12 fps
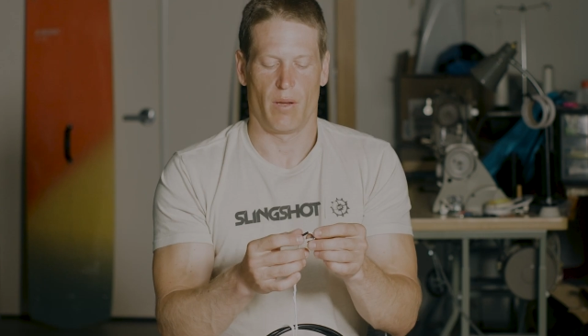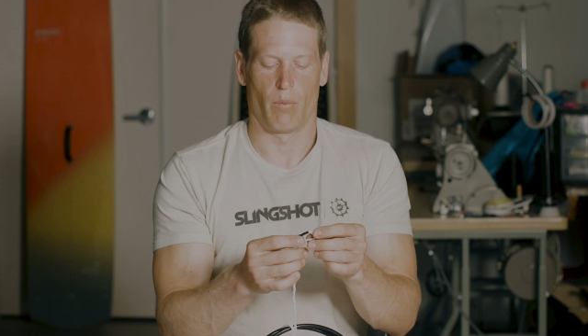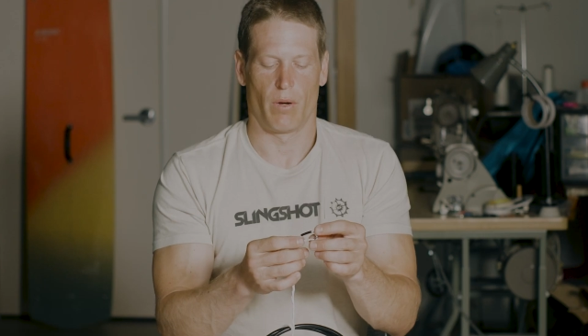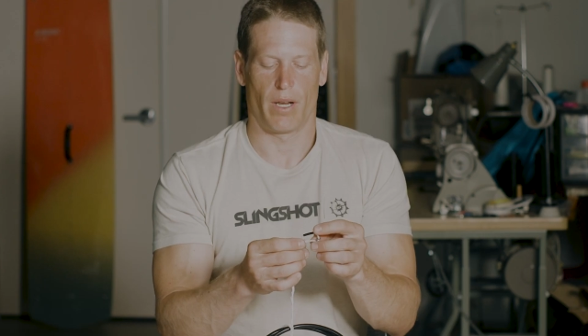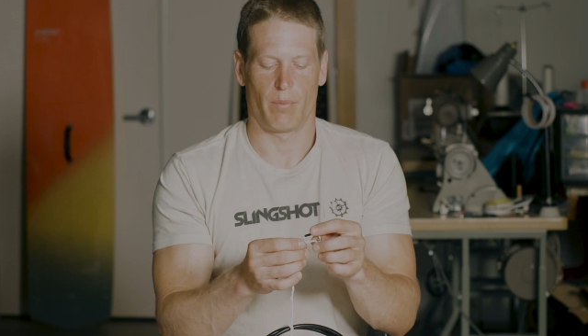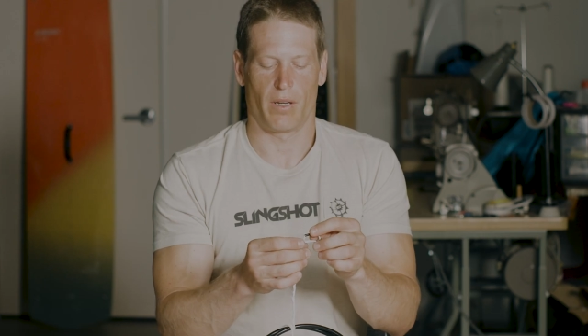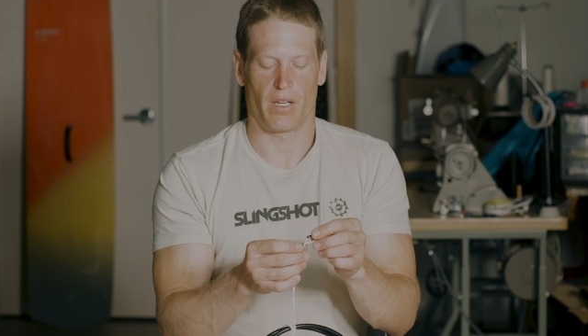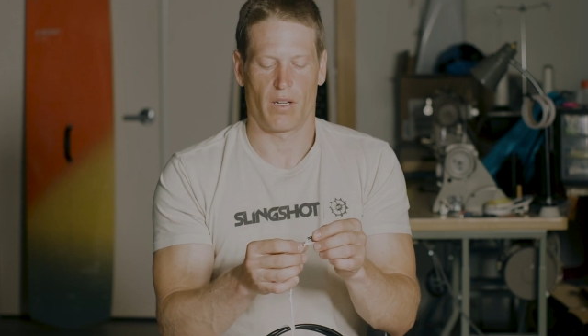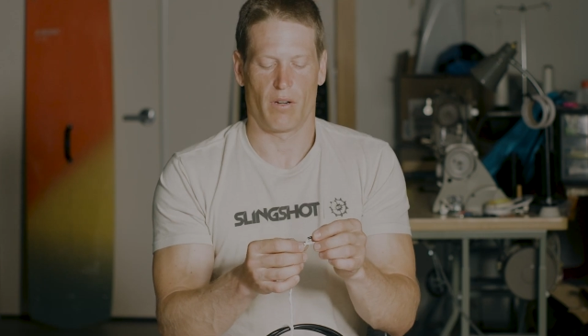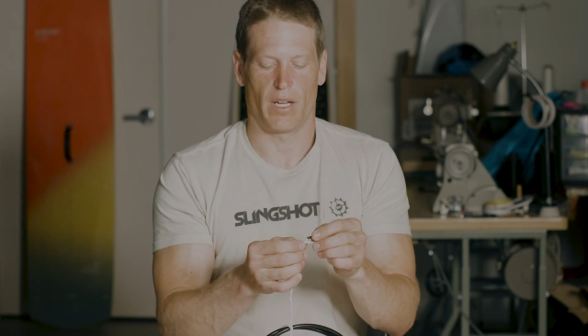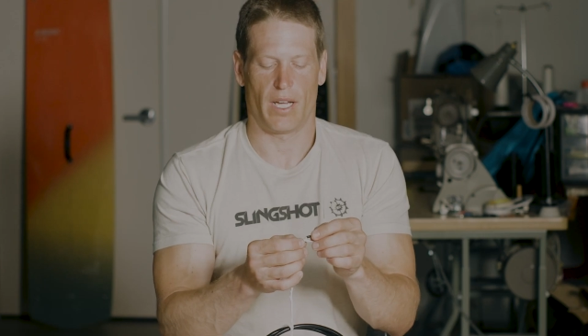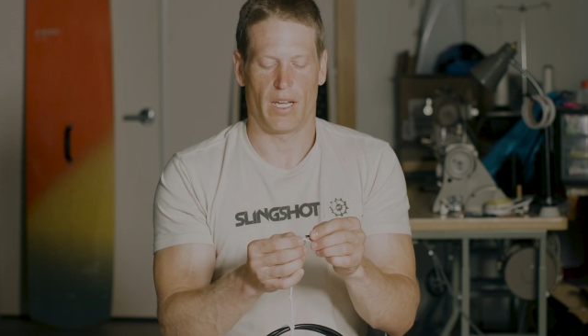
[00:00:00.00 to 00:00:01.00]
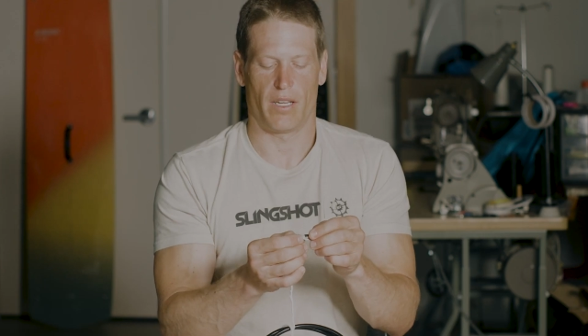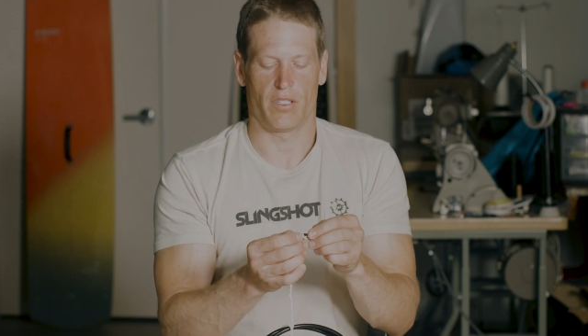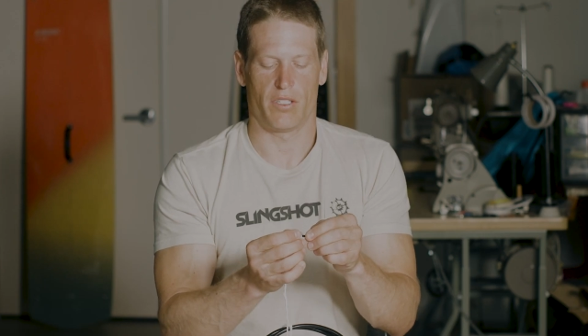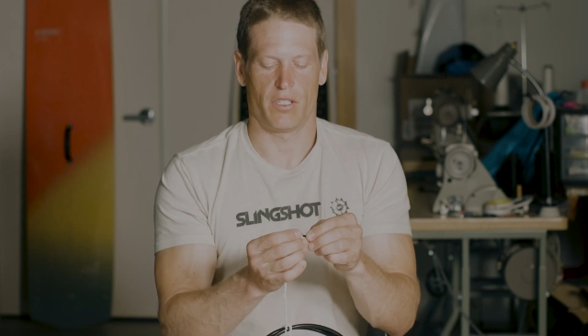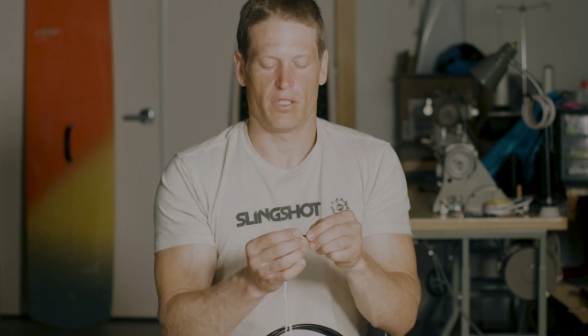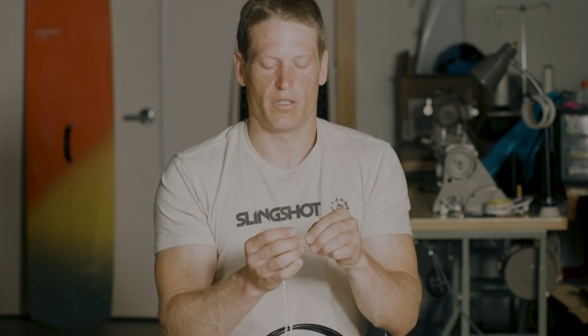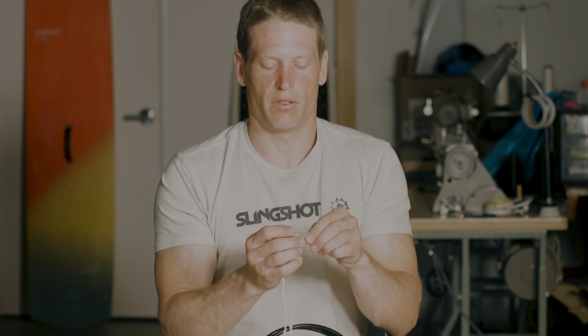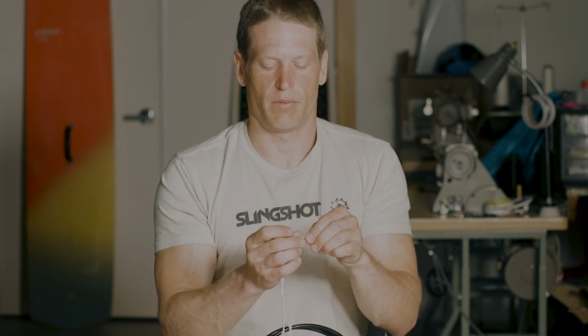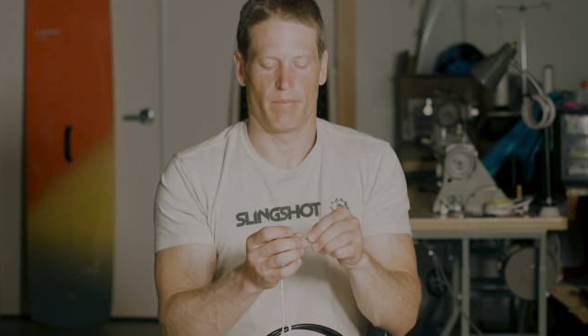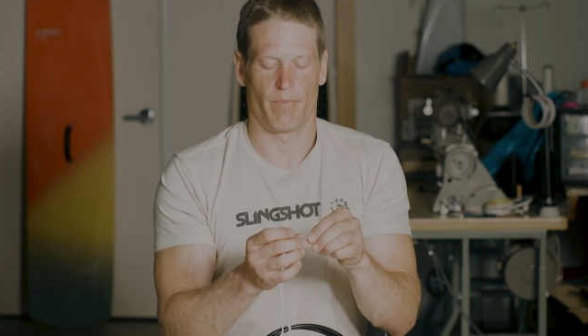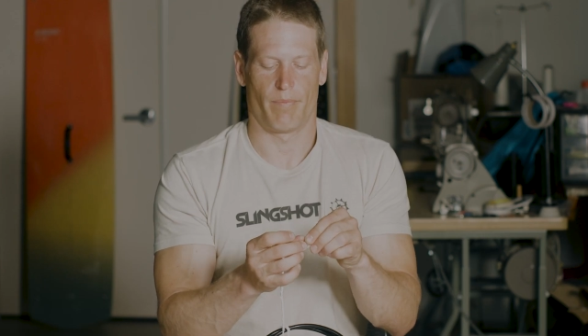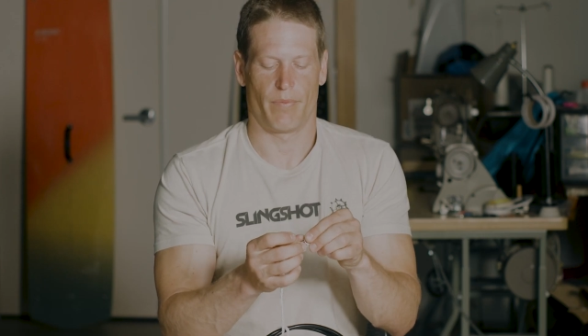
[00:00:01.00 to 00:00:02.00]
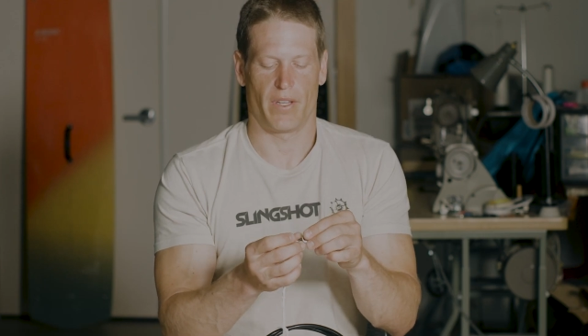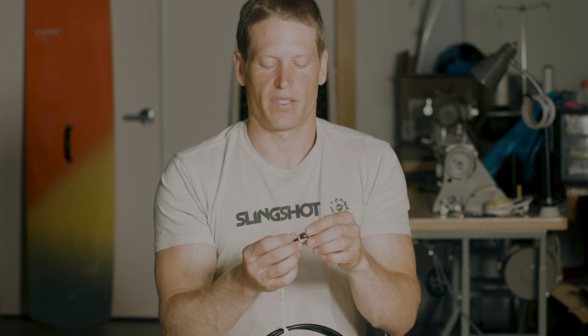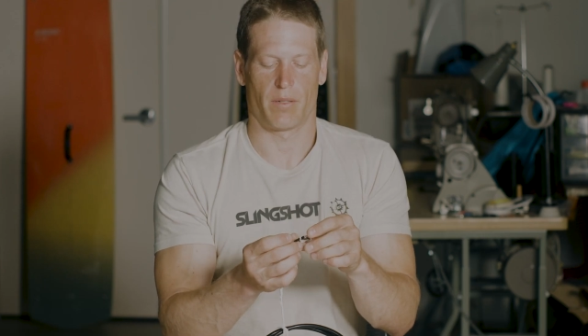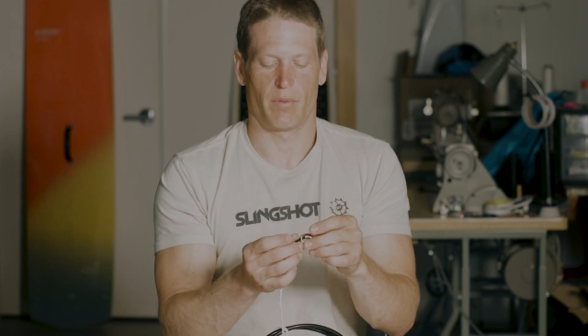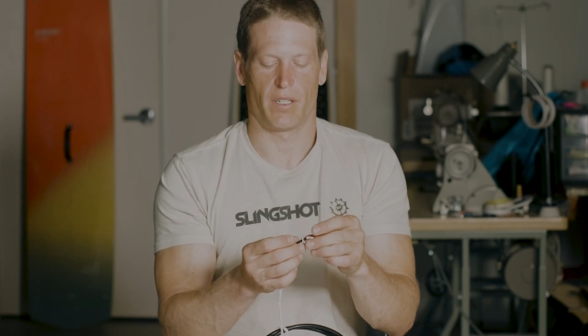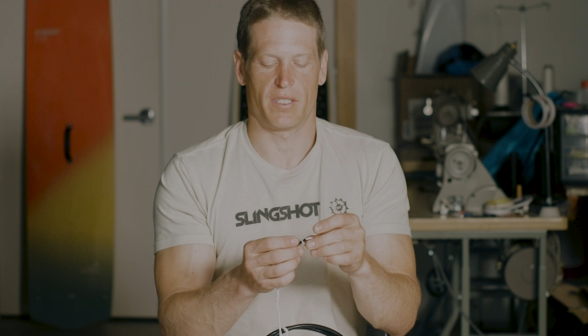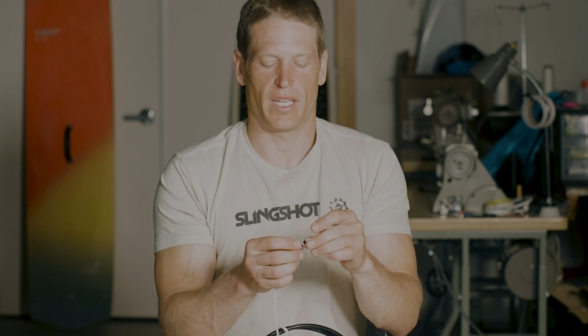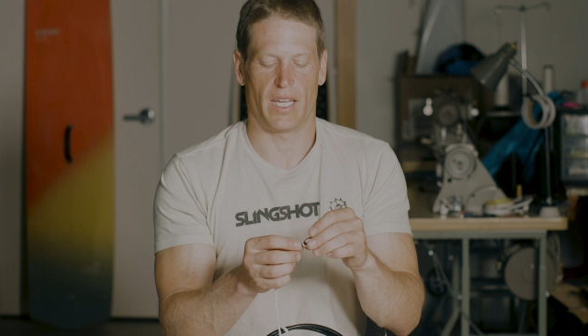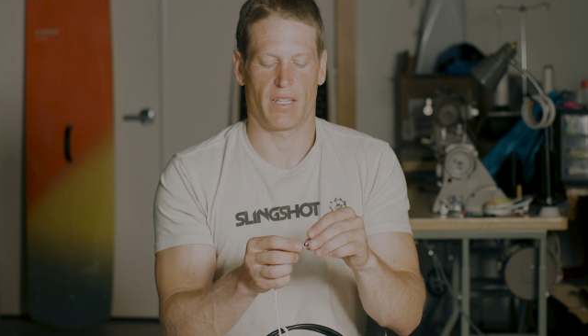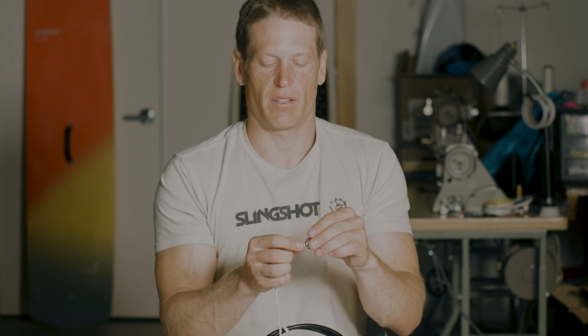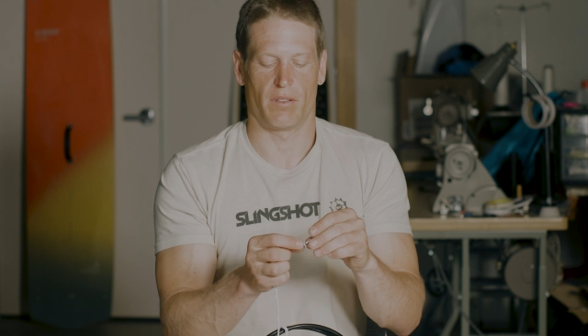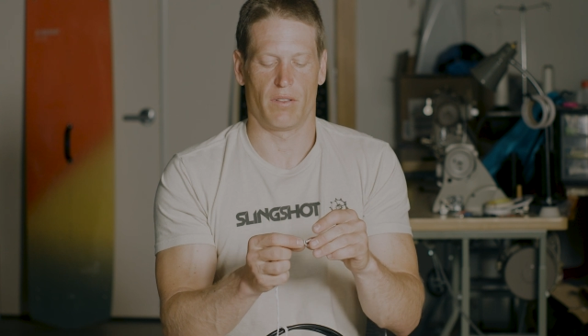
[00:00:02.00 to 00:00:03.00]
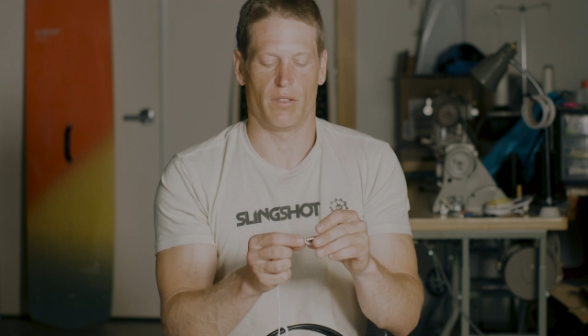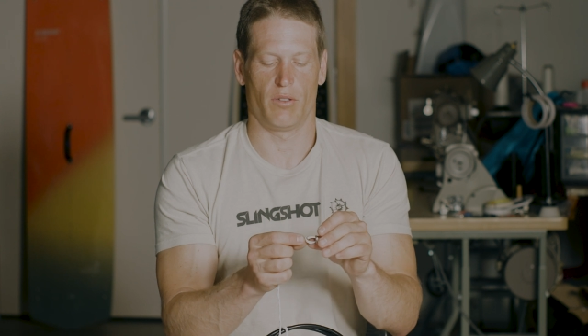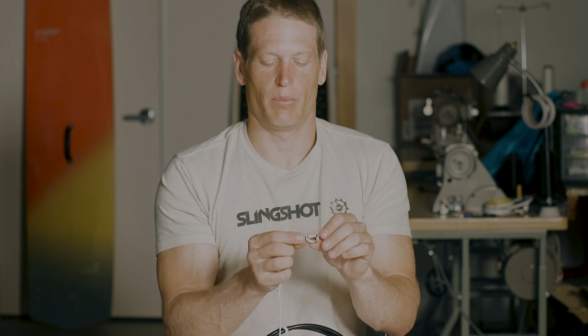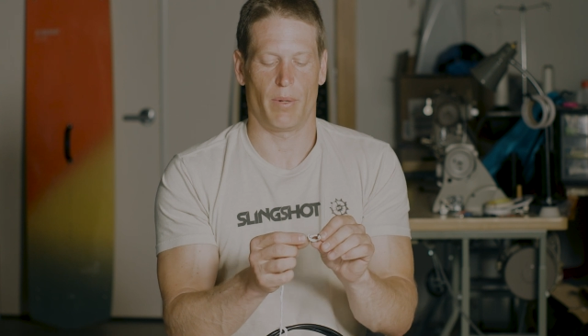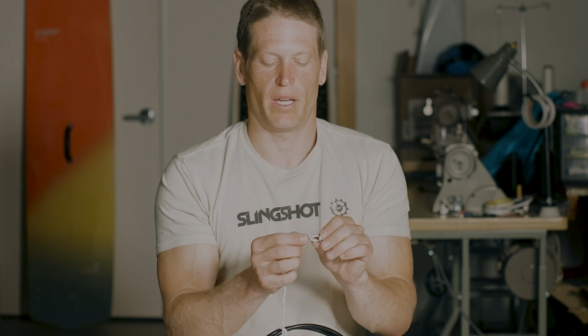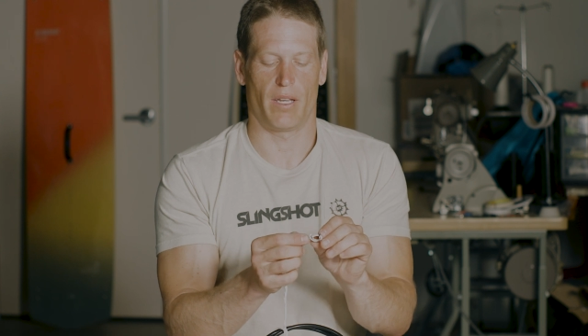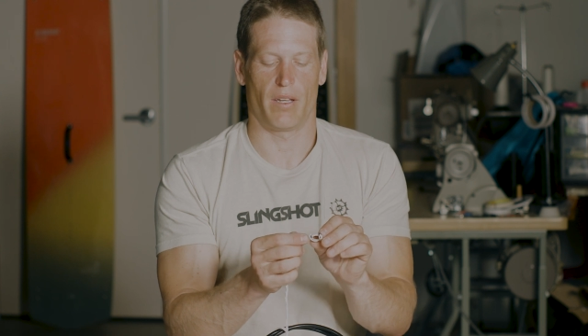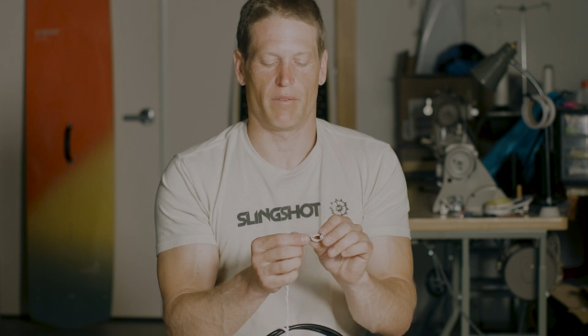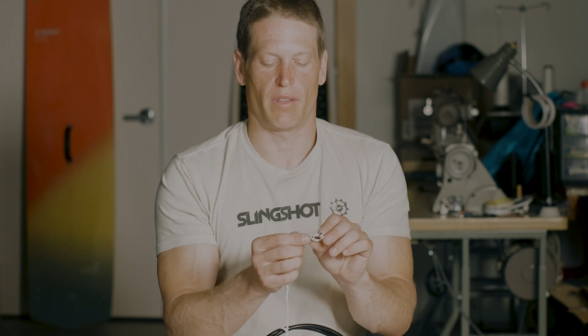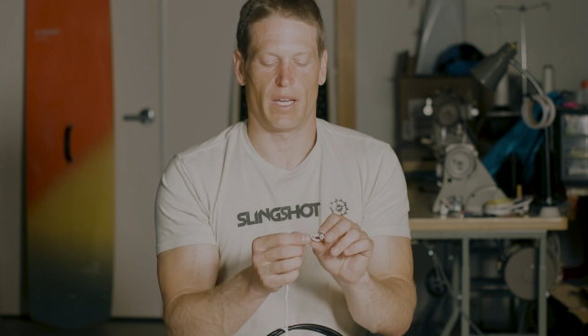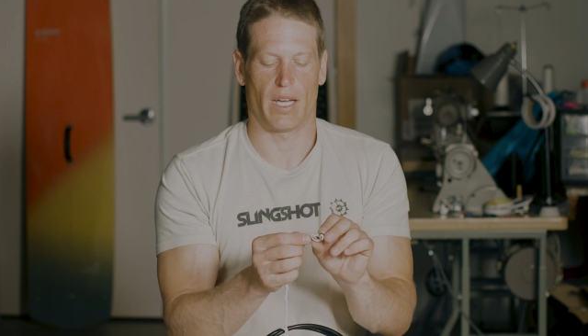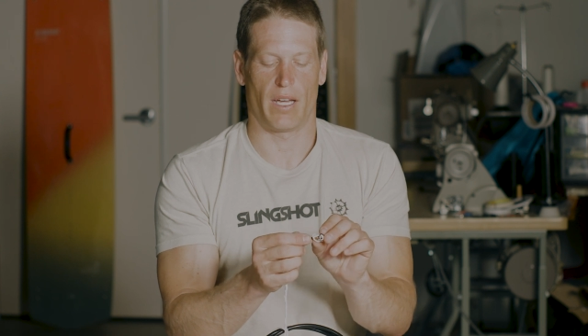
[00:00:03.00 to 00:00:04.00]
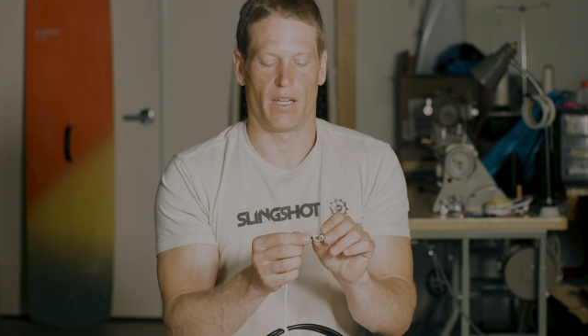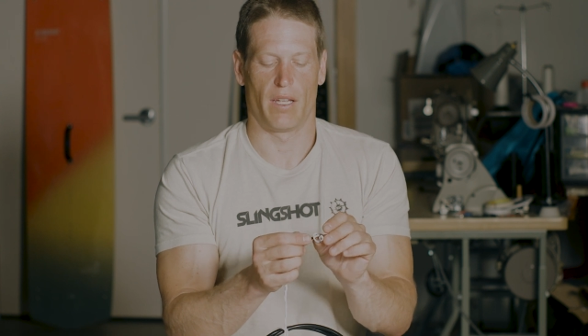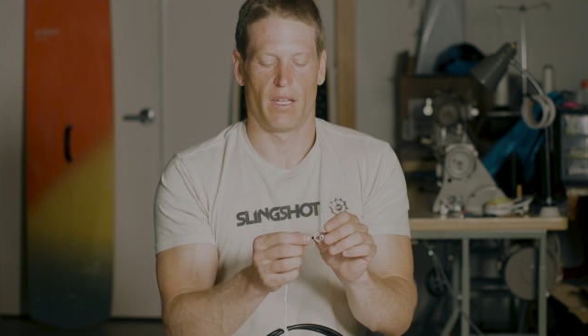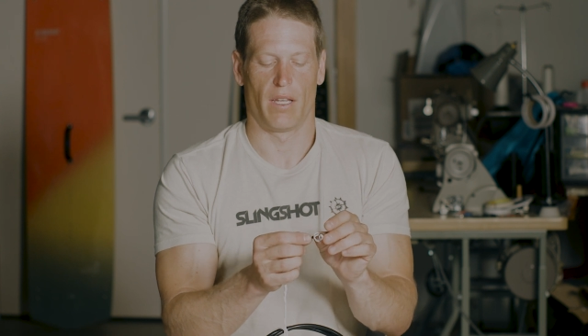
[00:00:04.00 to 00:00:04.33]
And what I'm gonna go ahead and do is I'm gonna take the loop end of that,